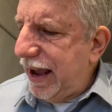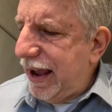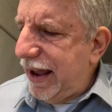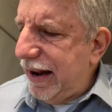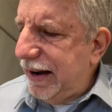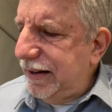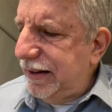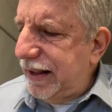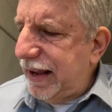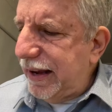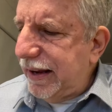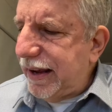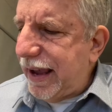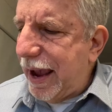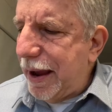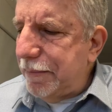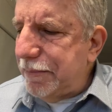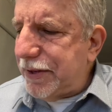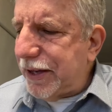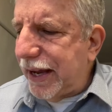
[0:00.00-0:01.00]
And they
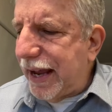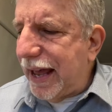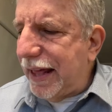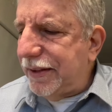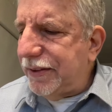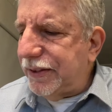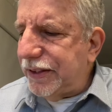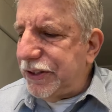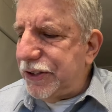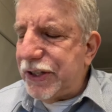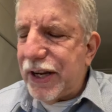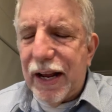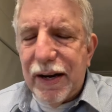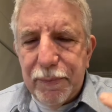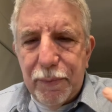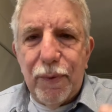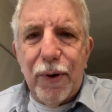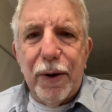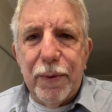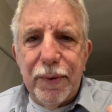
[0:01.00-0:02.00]
came together and
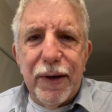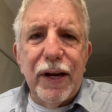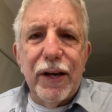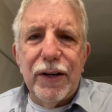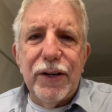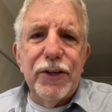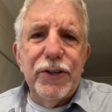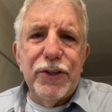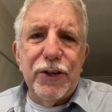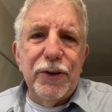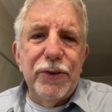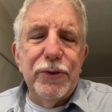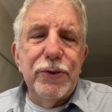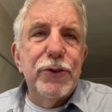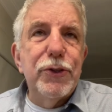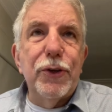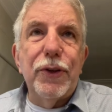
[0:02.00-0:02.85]
said, what are we going to do?